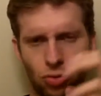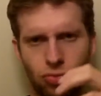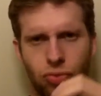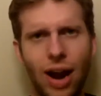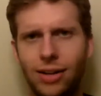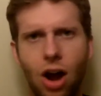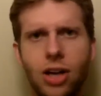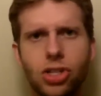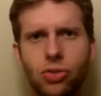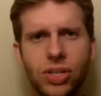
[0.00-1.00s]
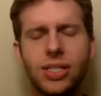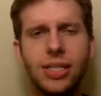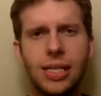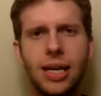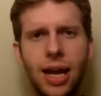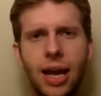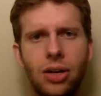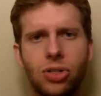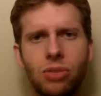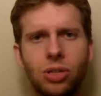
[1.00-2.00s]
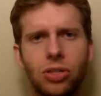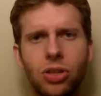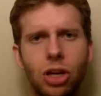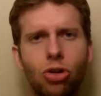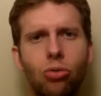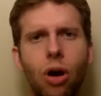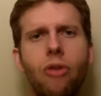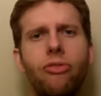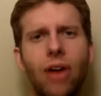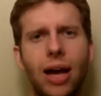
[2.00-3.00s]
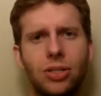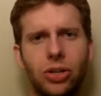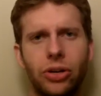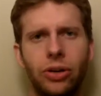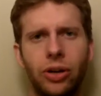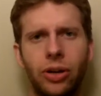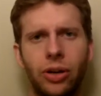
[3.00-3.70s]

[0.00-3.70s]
rhinoceros DNA or something so they grow faster?